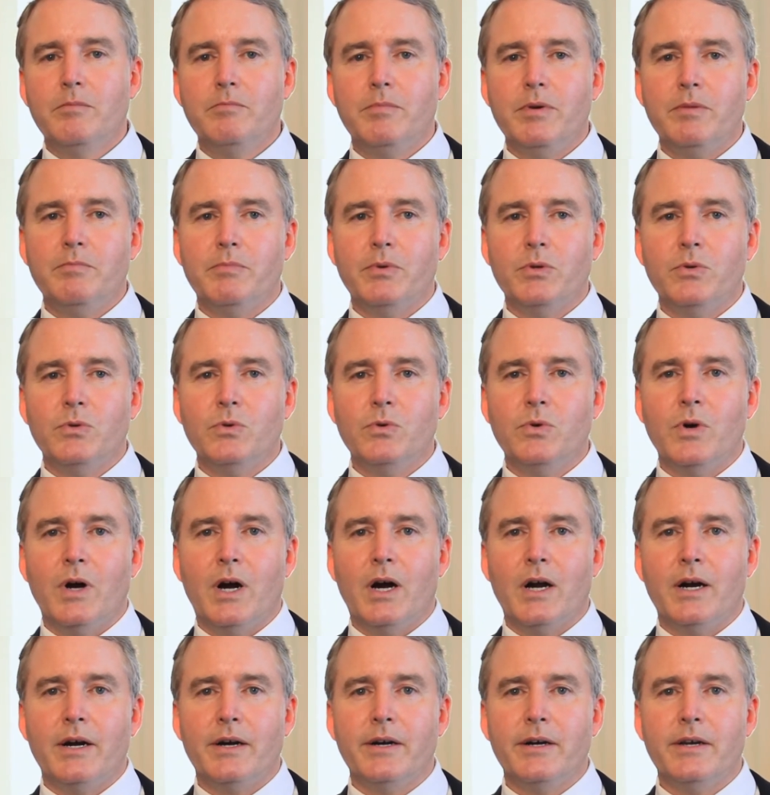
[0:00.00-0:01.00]
people who
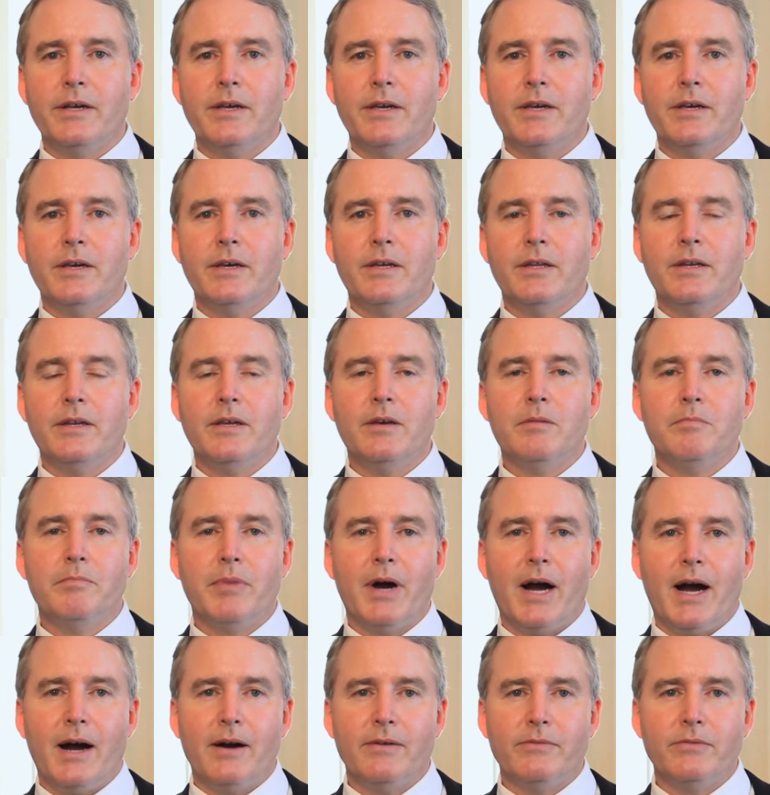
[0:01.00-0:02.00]
are in
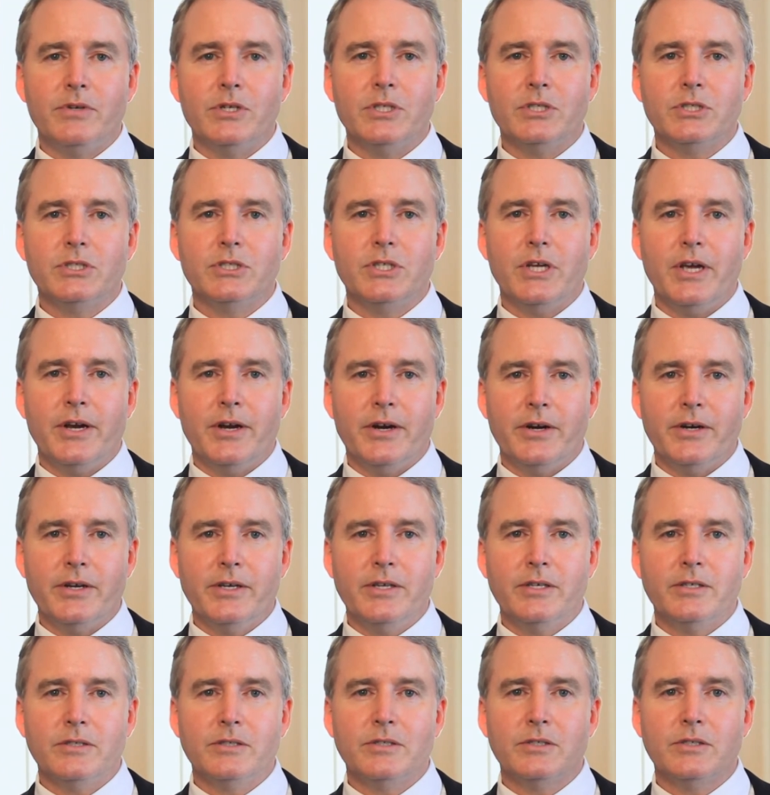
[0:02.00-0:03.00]
impoverished
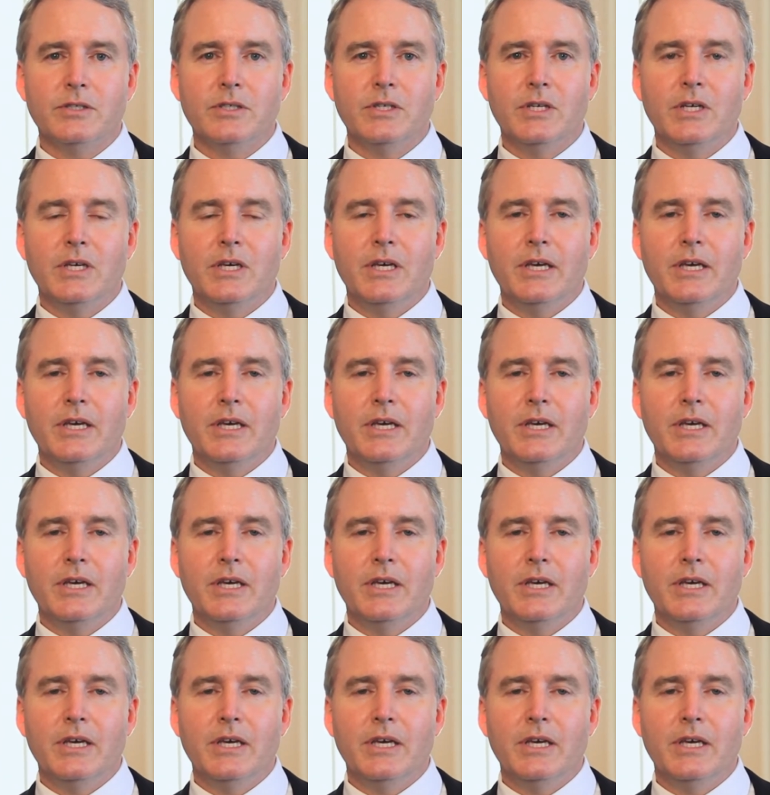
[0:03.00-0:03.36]
areas.